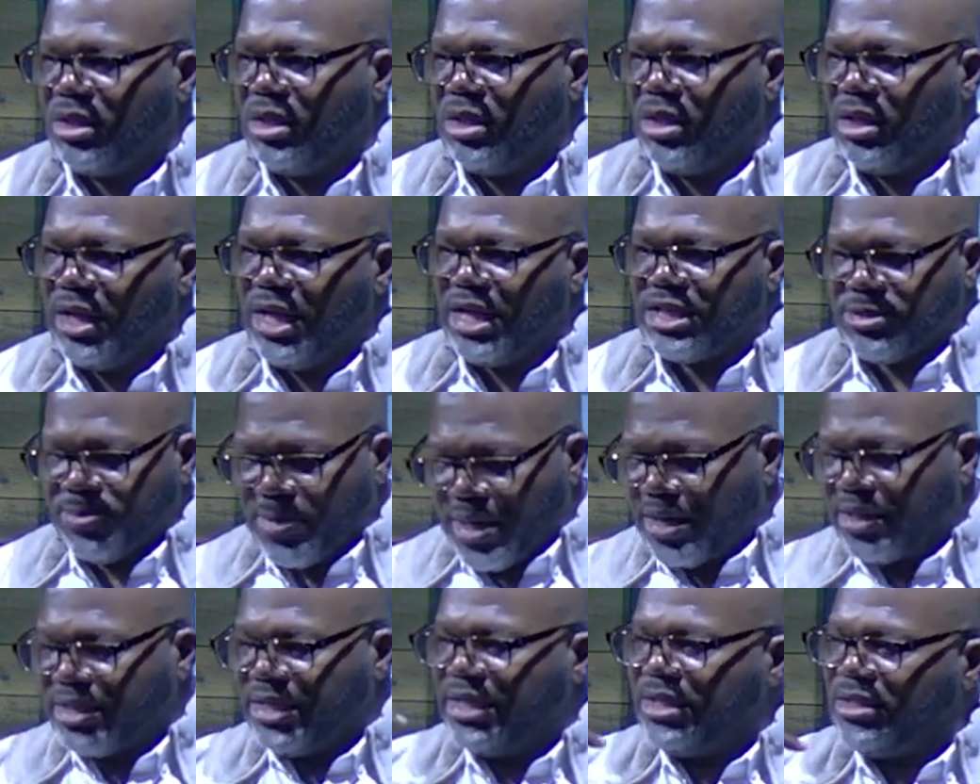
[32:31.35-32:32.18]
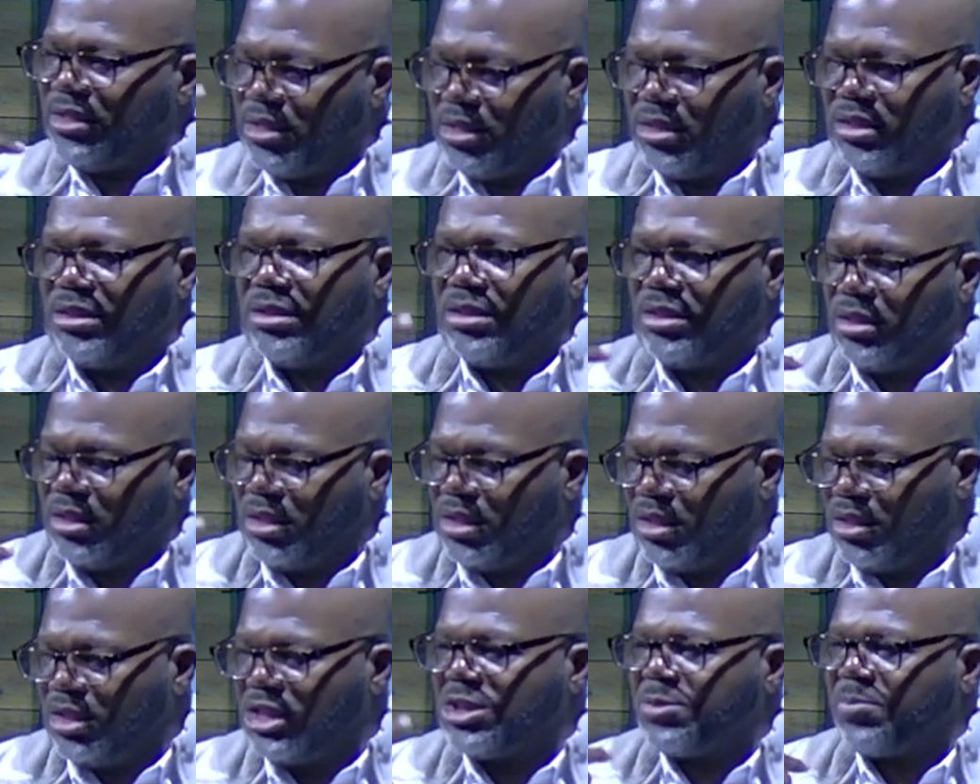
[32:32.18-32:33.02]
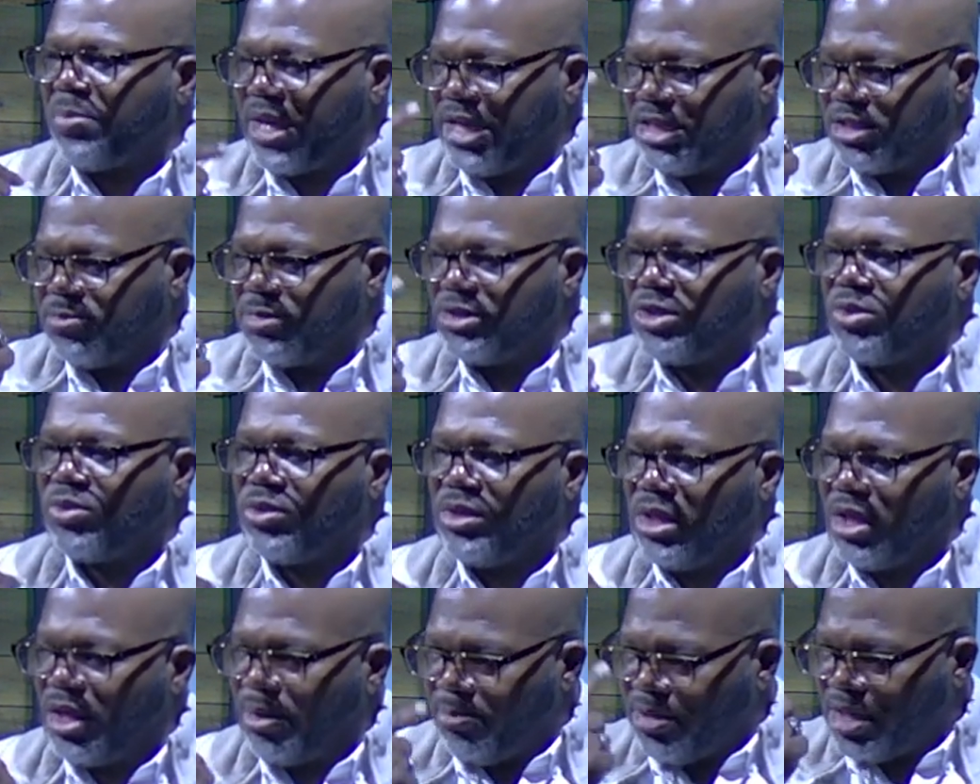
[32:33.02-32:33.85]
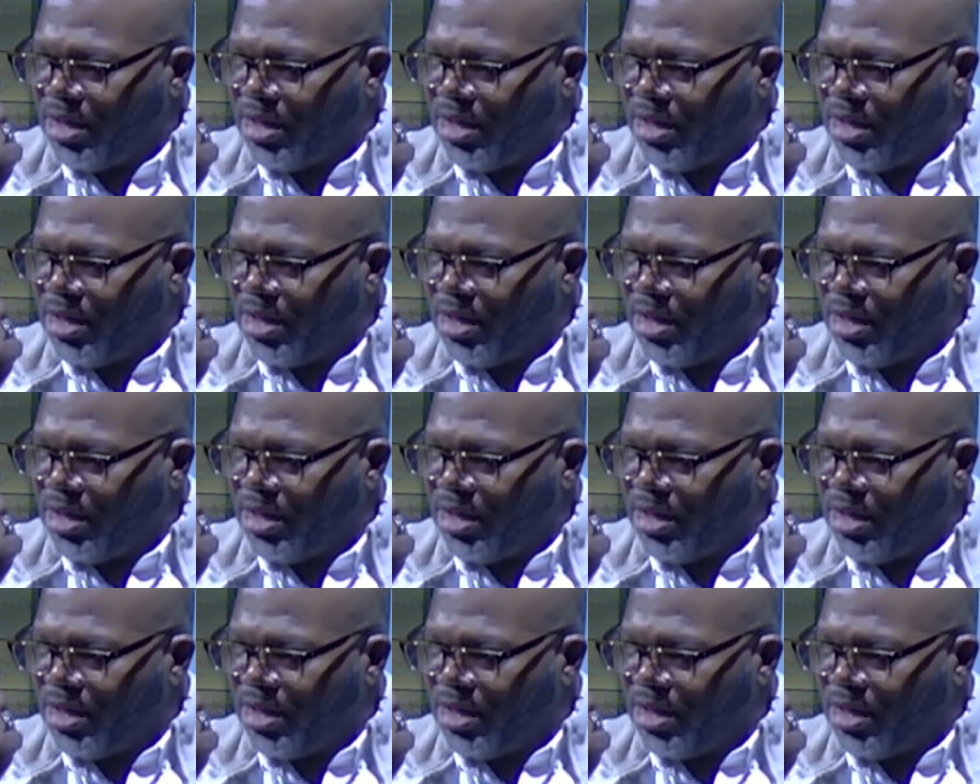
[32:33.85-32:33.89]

It's about getting the space between above the